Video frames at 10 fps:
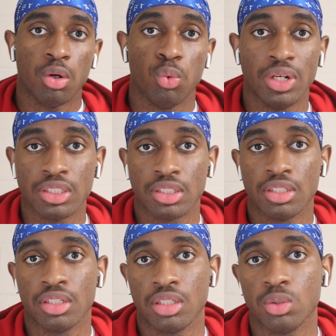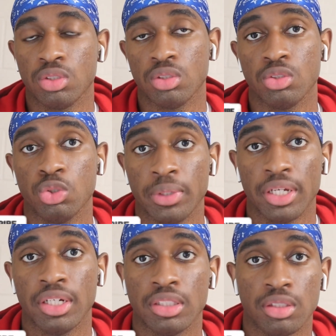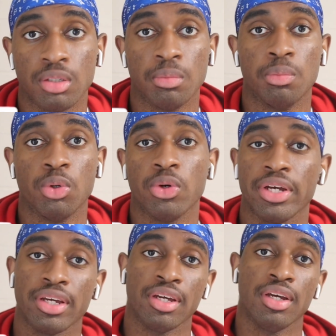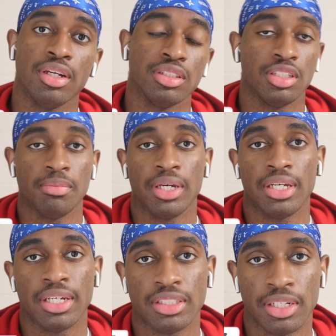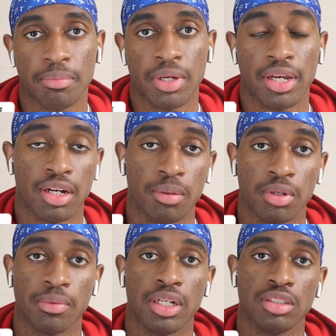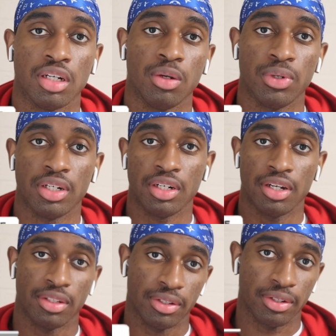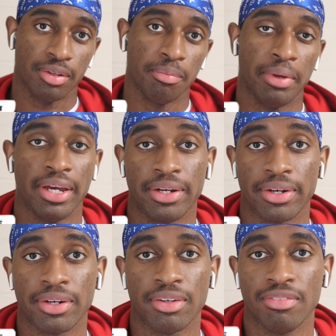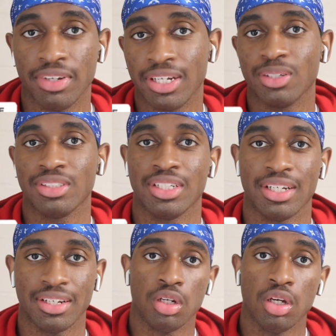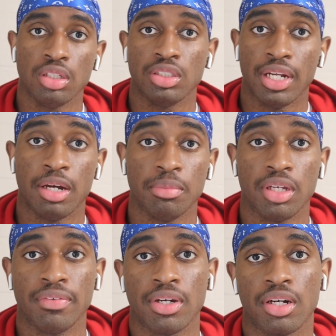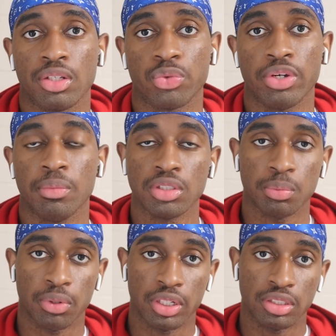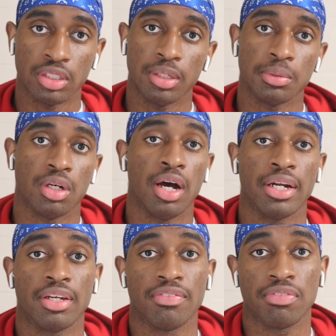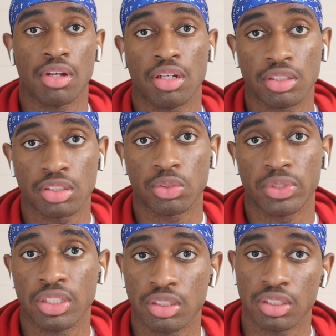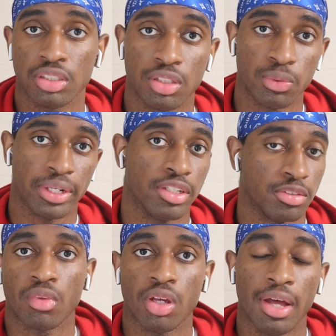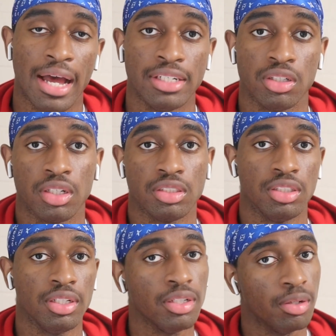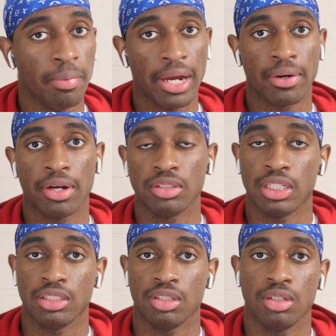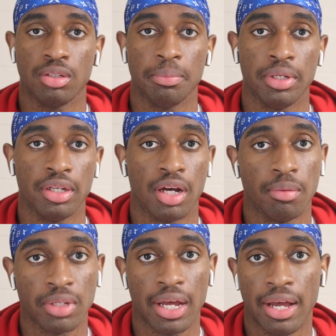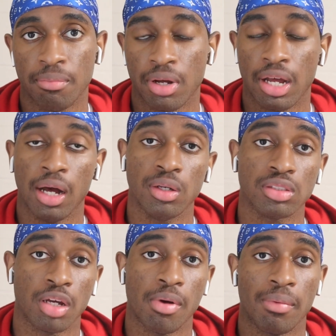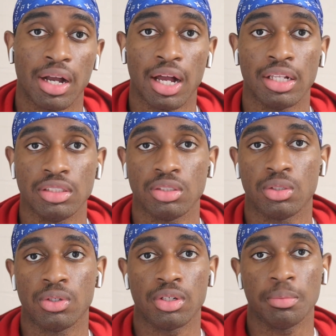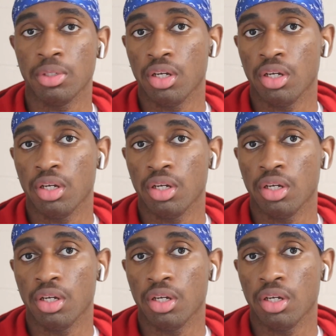What's good, YouTube? It is your boy CMAKJ, man. I'm coming at y'all with another banger video today. Today I'm gonna give you all the 3 most important tips on how to get flawless 360 waves. As y'all can see, the background changed a little bit. I'm not at my house, I'm at my college dorm.